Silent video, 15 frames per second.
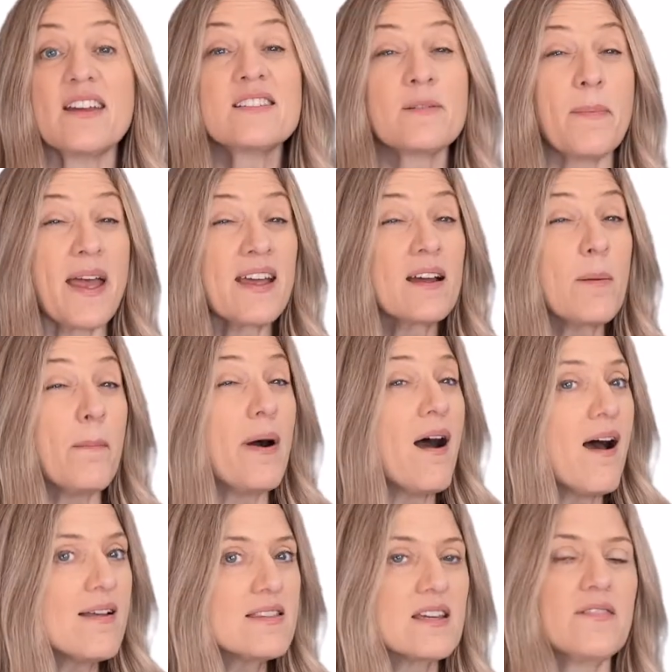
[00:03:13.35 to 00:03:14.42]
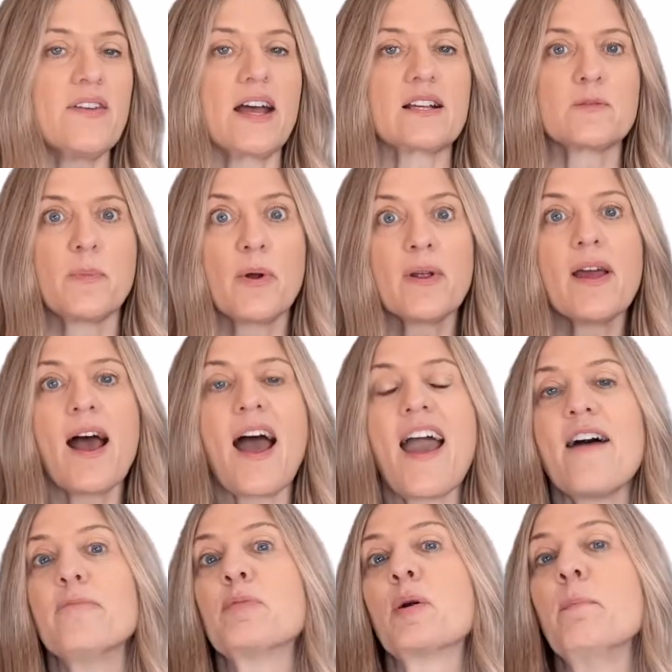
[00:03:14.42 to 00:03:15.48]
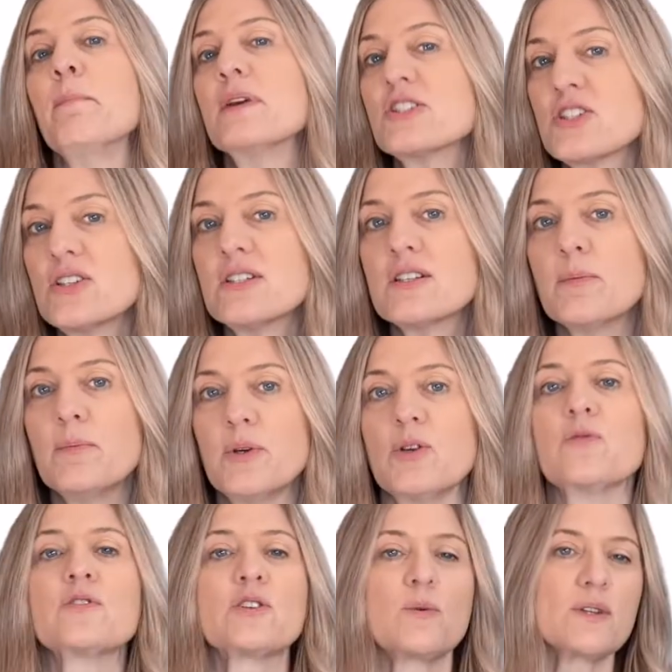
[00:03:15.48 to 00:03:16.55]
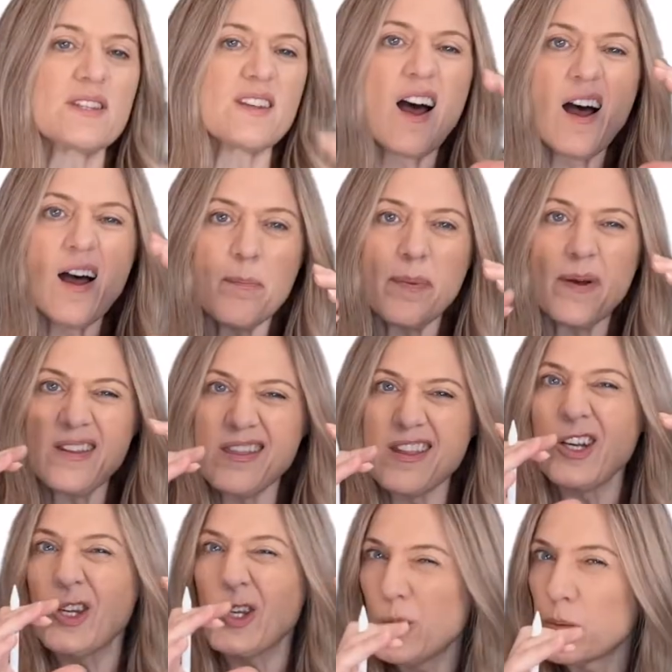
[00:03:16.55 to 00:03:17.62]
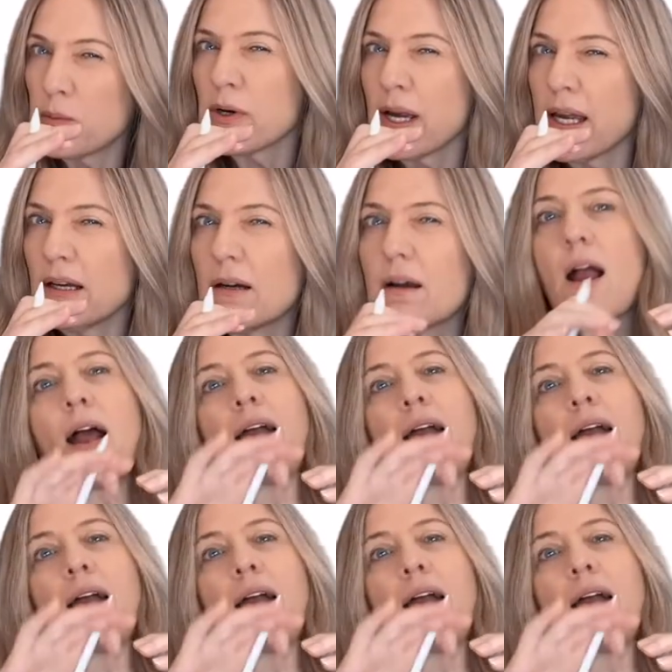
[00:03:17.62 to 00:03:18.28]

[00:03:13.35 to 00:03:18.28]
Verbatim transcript: And to make it a positive exponent, I have permission to move. So it's up in the numerator.